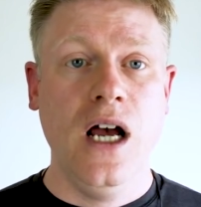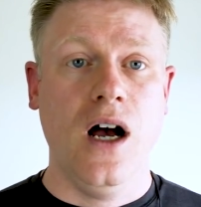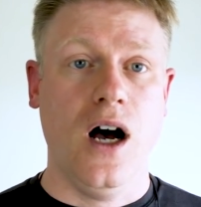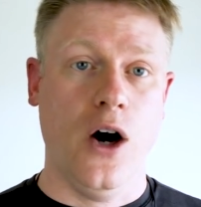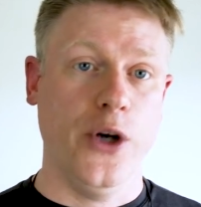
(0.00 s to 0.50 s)

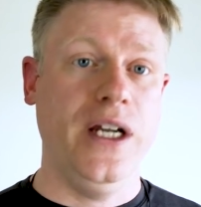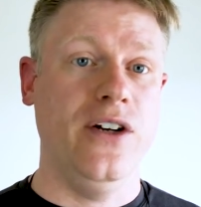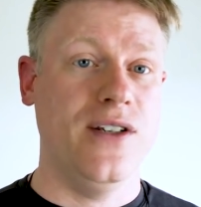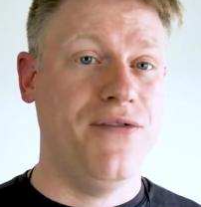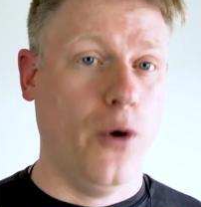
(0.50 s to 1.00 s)
Uh, our gear
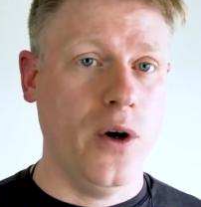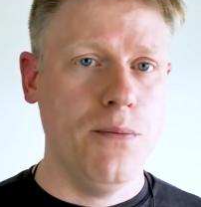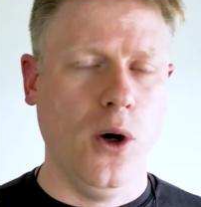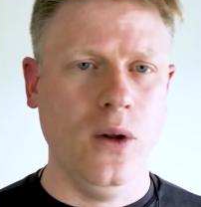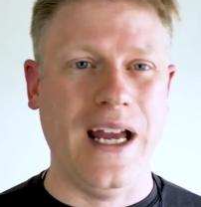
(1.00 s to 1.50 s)
is
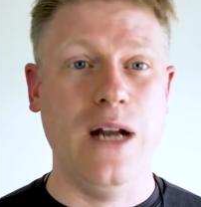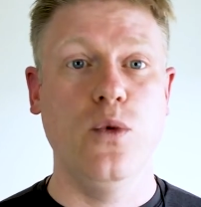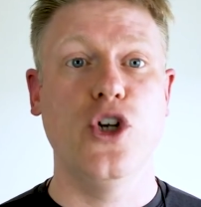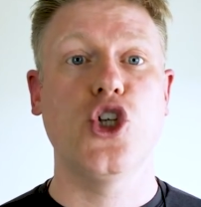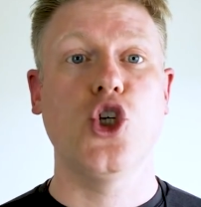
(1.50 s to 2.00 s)
affordable, and
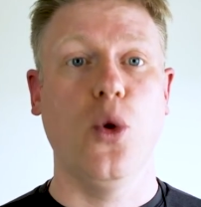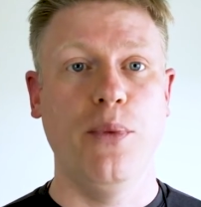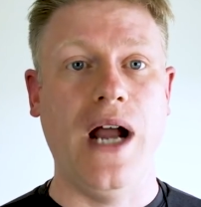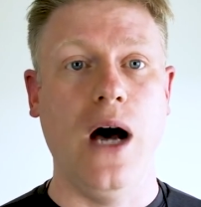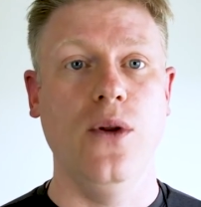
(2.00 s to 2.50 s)
we're so
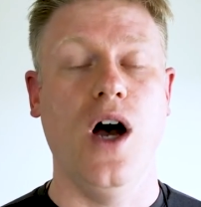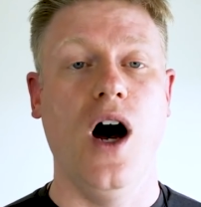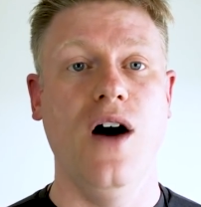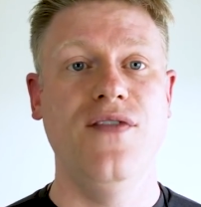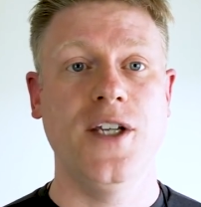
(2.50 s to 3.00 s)
proud
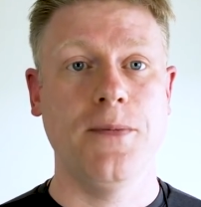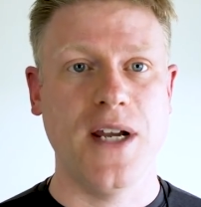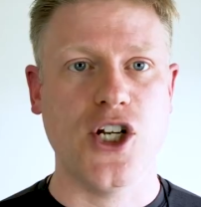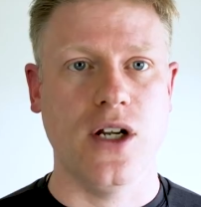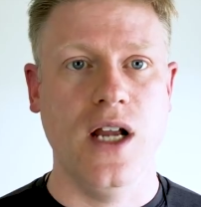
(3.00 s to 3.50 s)
of this
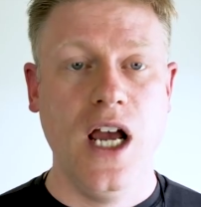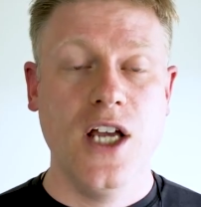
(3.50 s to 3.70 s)
mission.